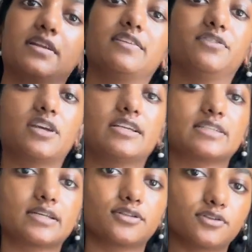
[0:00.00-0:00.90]
give you guys
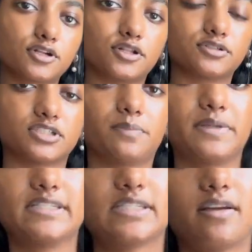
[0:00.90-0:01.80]
like a little close up
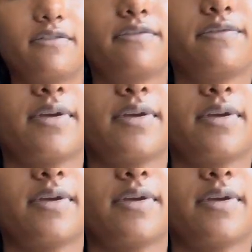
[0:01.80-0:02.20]
and stuff.